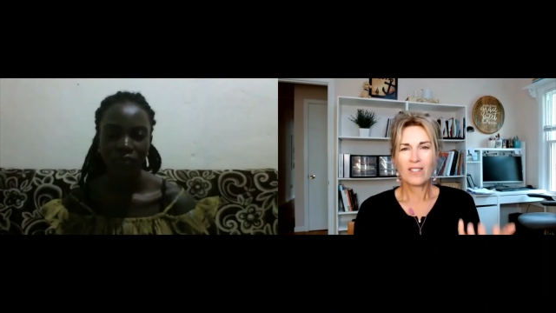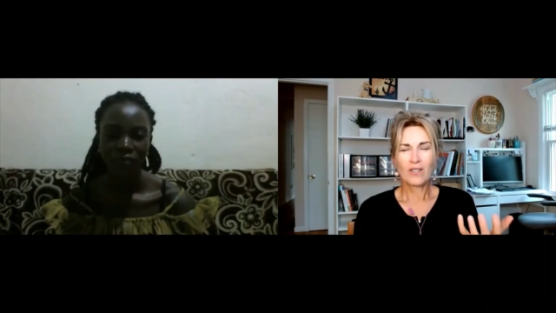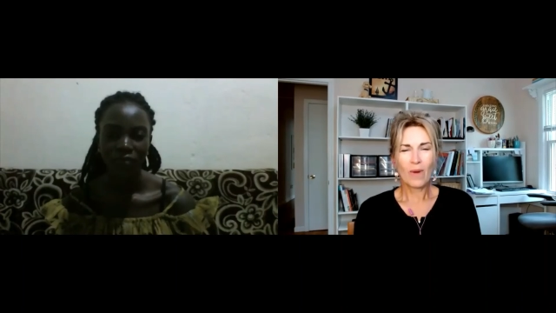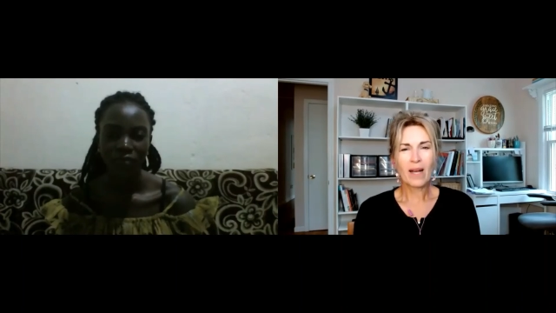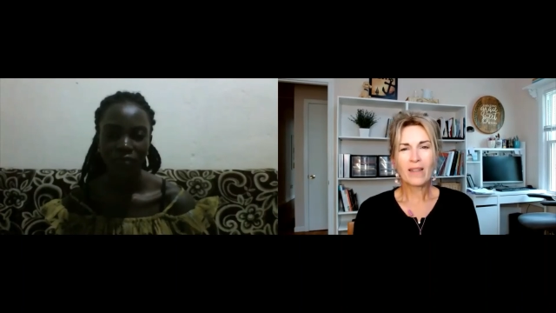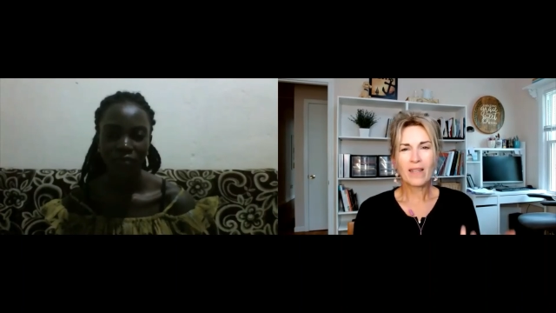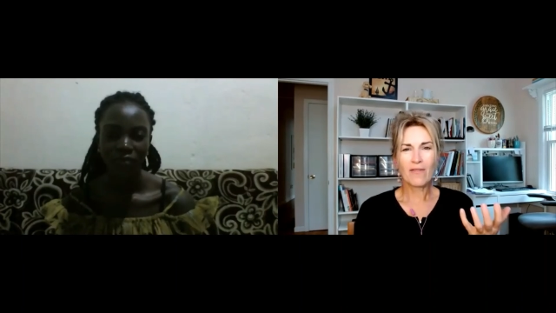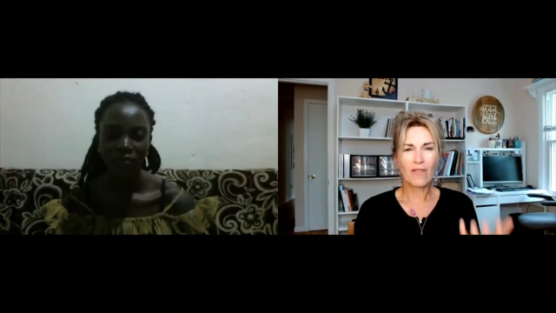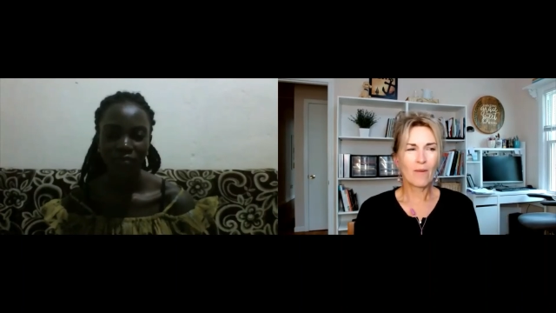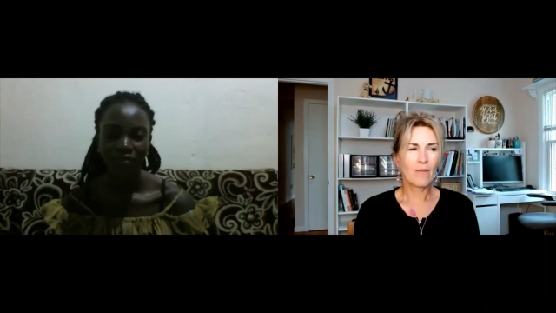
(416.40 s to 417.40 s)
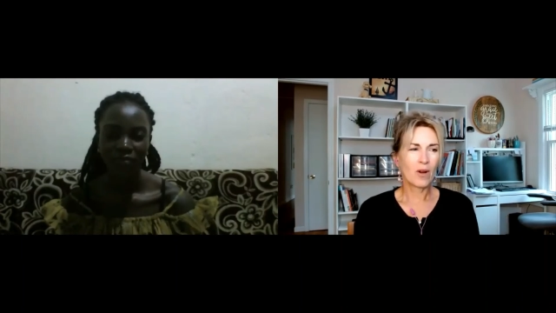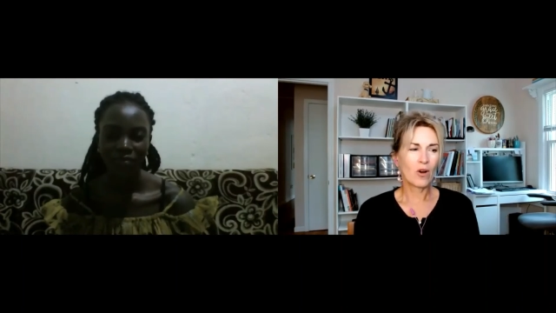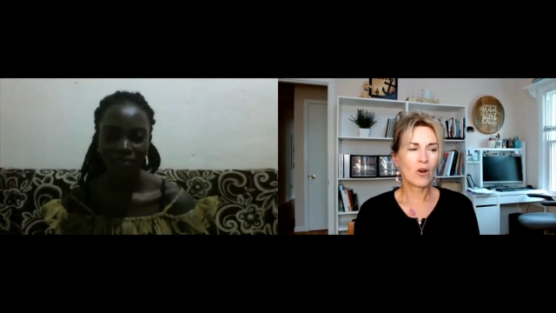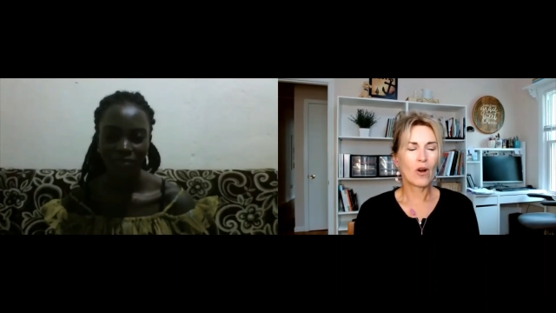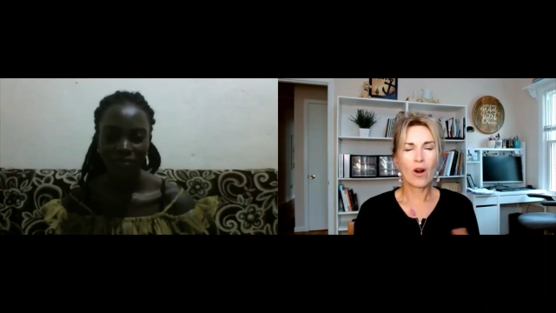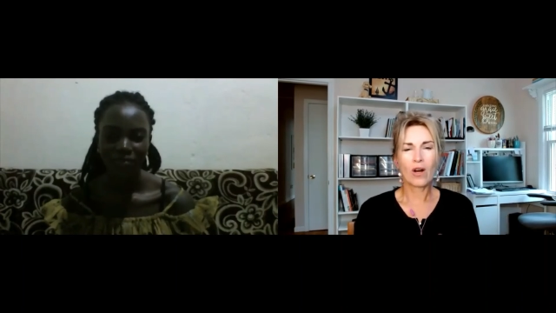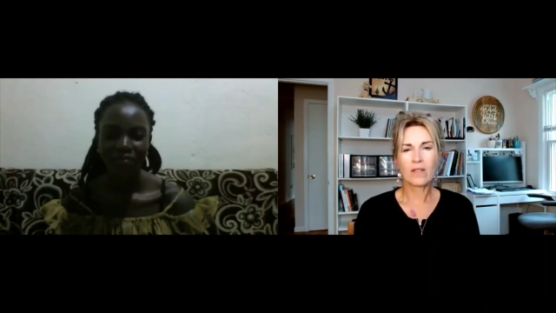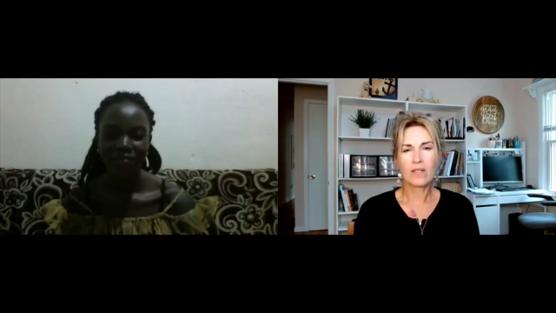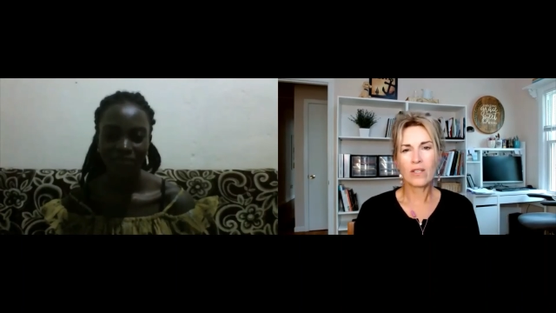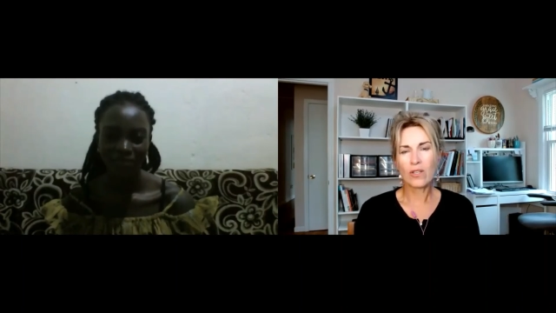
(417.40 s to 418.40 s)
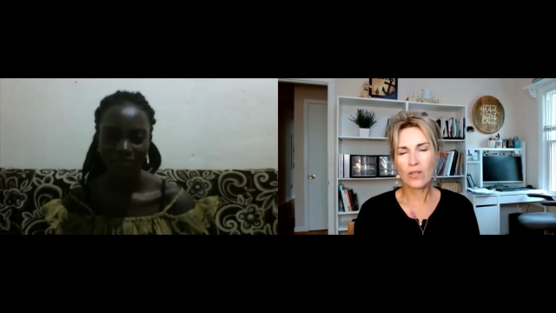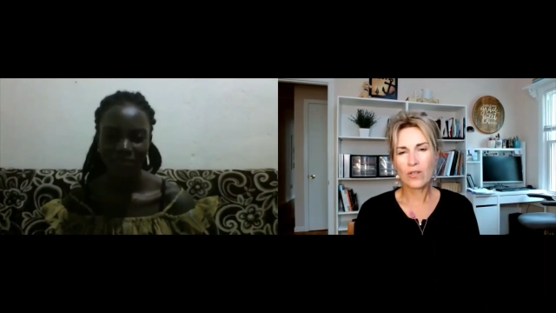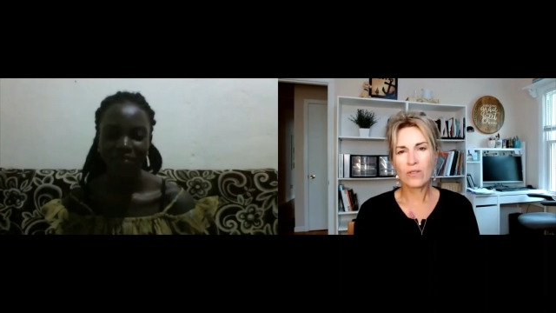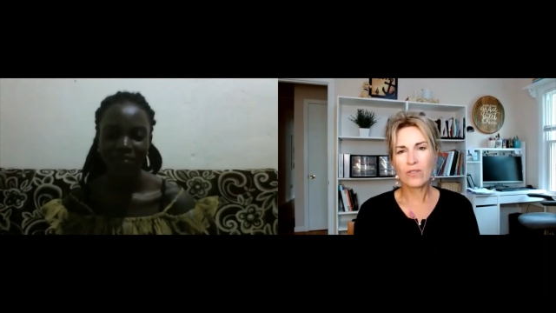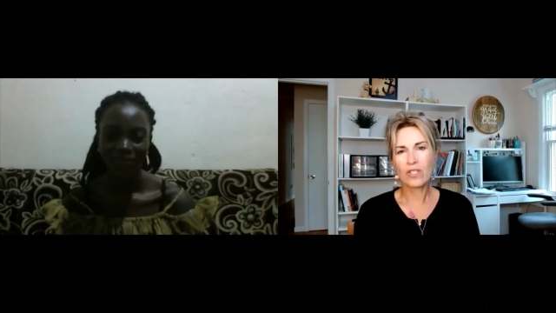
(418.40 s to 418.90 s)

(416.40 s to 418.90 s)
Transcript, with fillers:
Speaker 1: directly from her heart to yours.